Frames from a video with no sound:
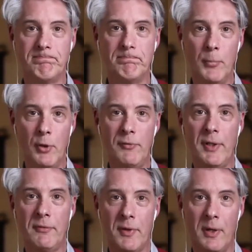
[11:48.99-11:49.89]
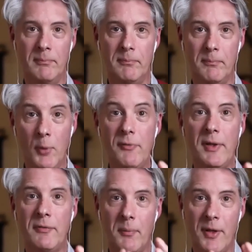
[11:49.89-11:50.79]
moving from
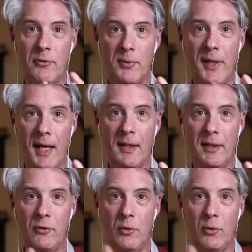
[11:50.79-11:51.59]
this reality